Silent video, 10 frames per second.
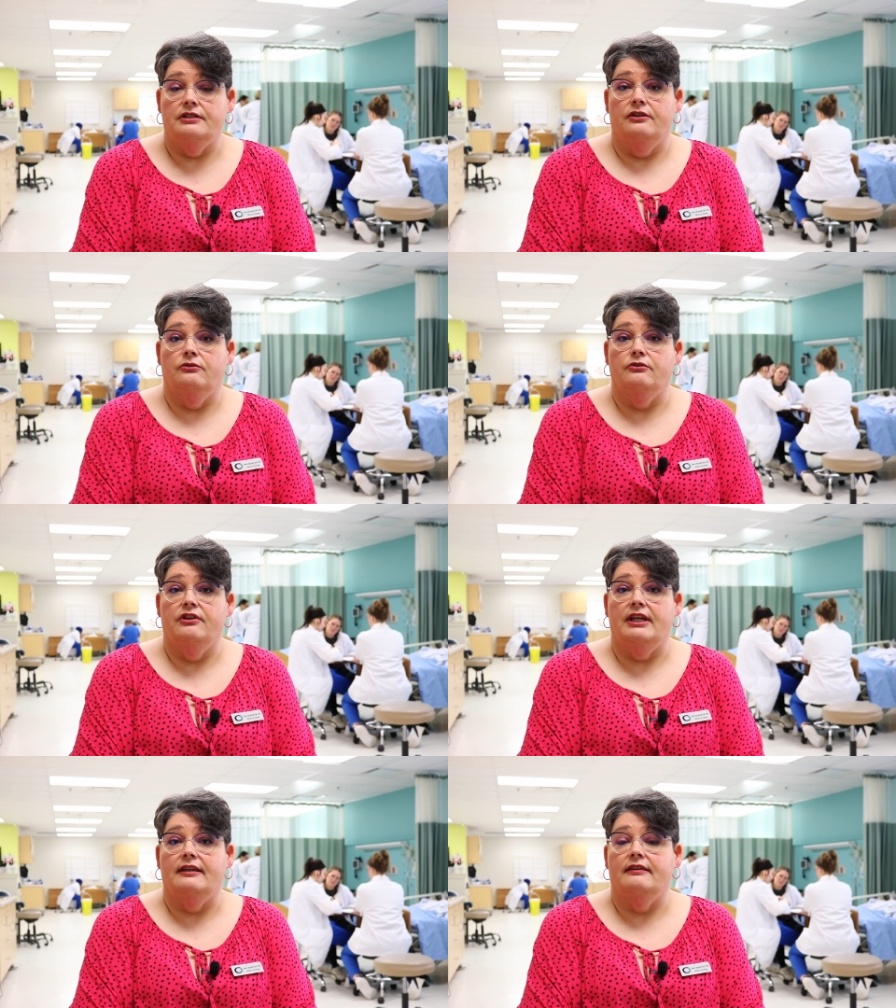I don't
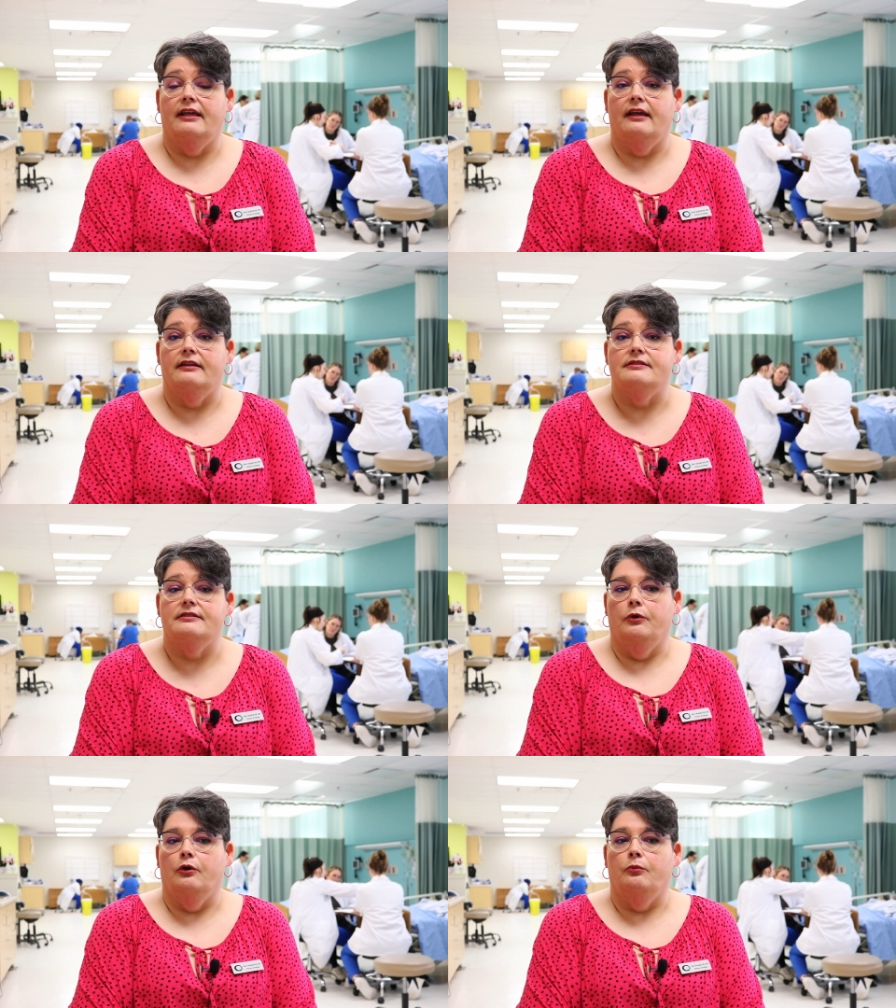think
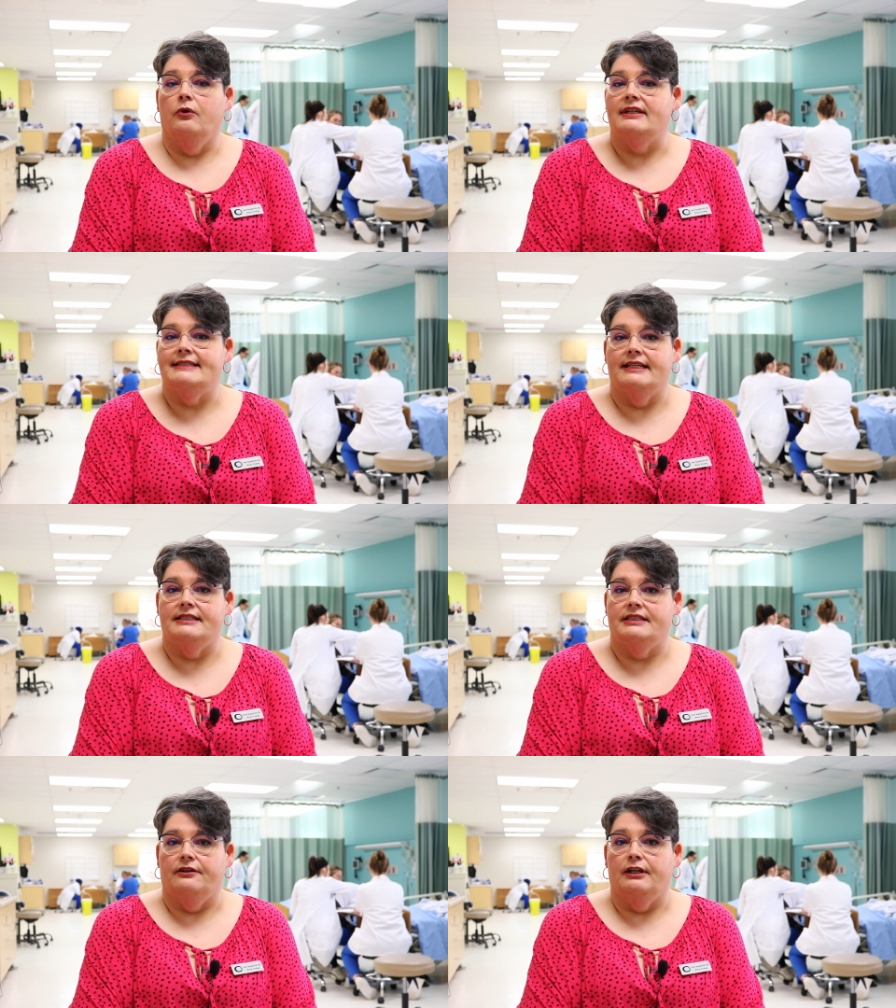that you know one is
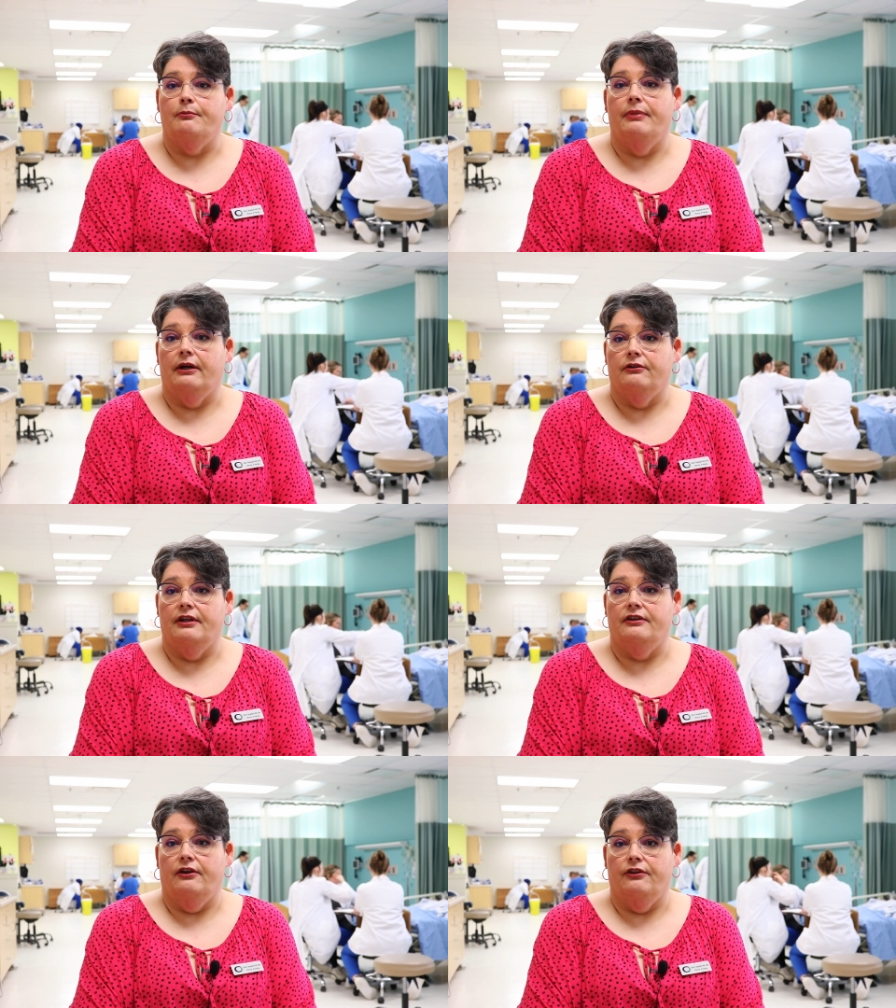necessarily better
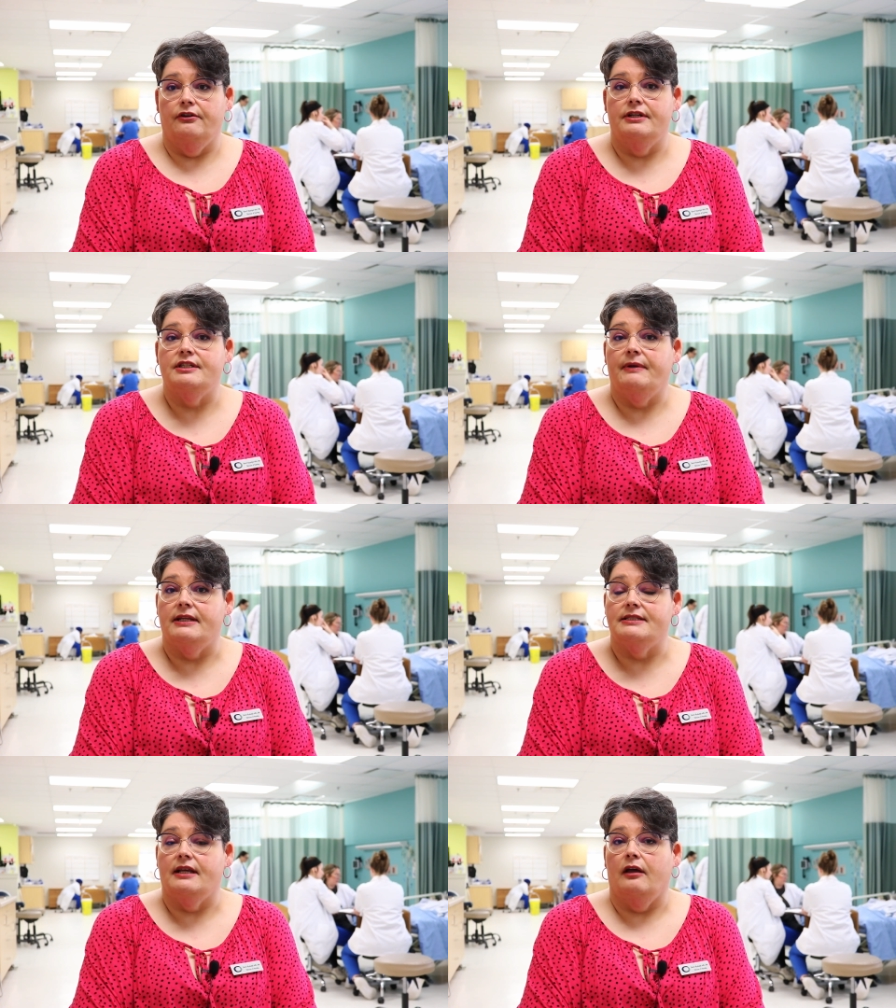than the other. It
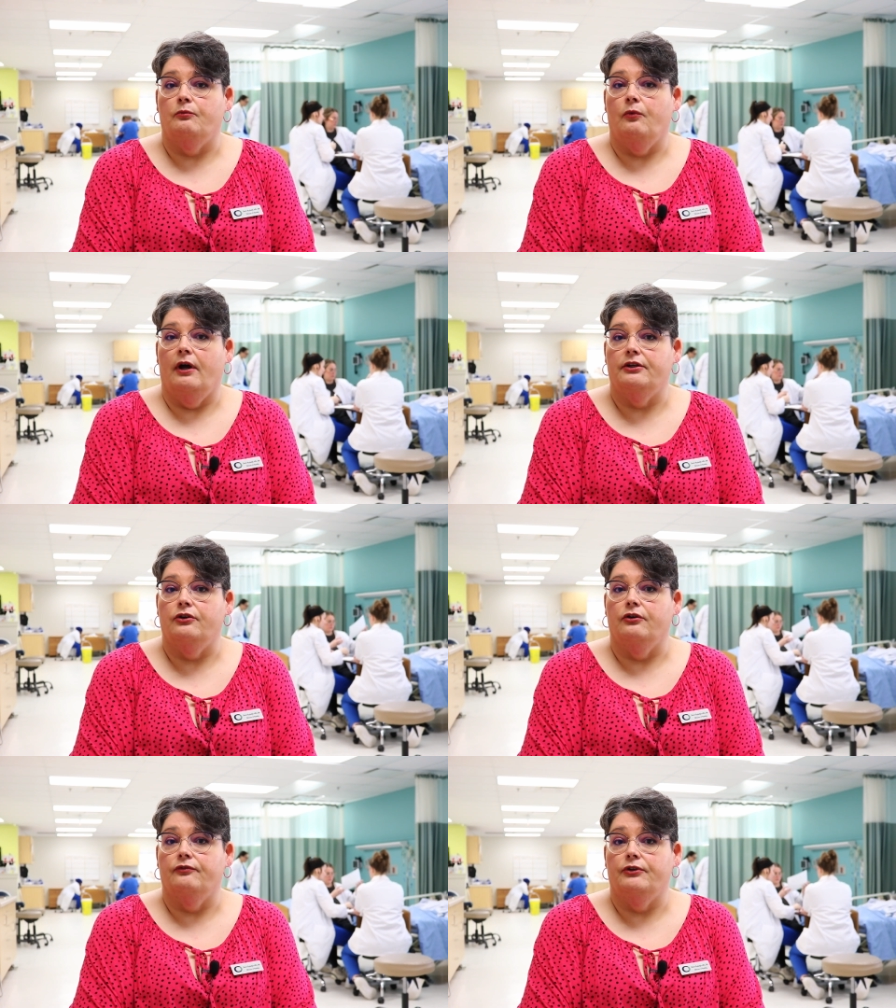depends on what
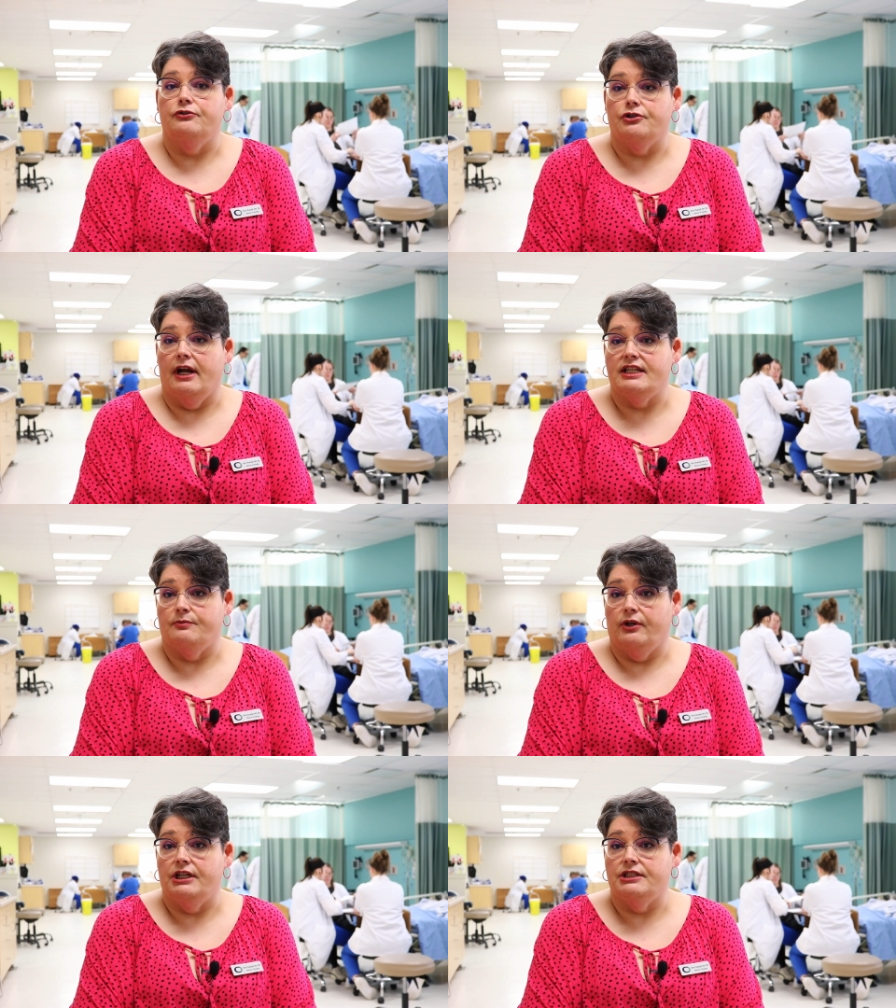your future
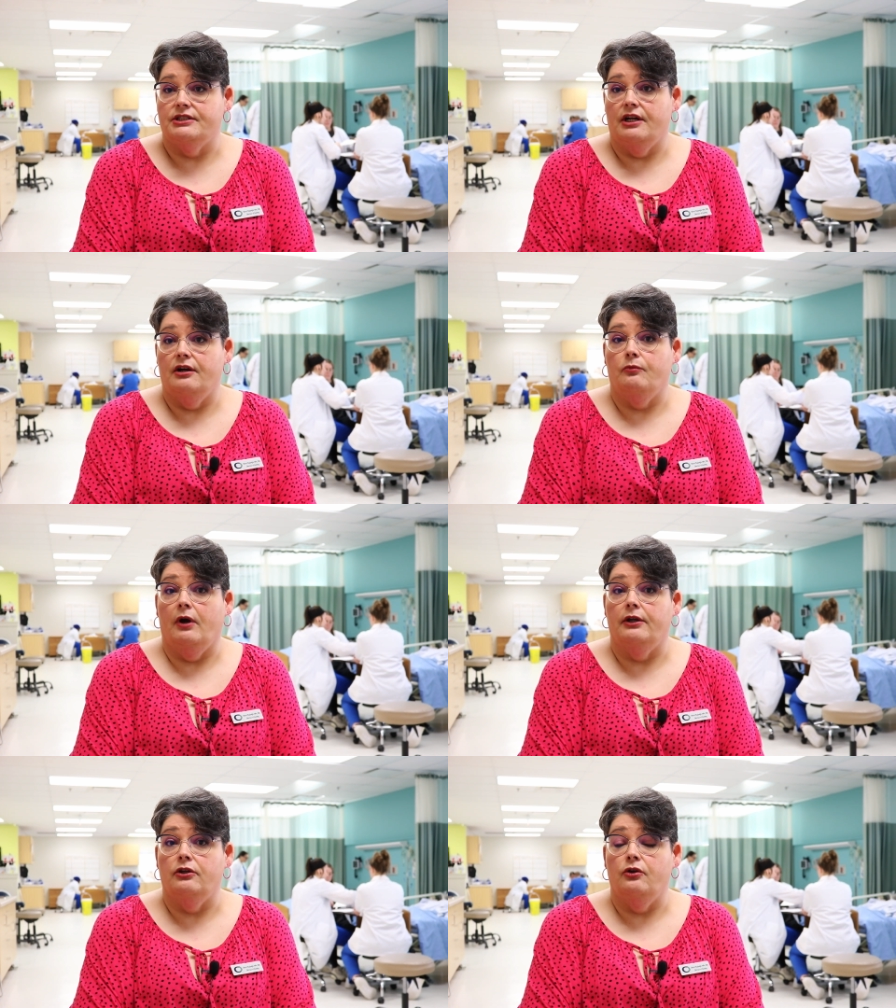aspirations are,
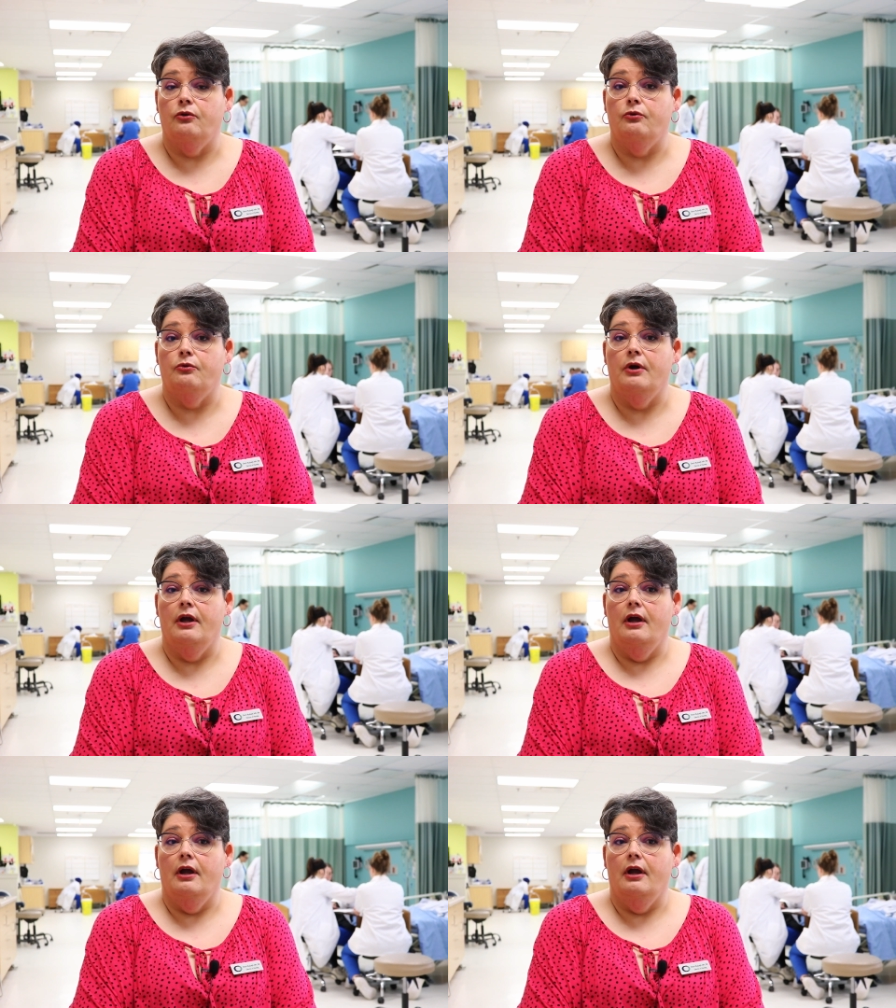what you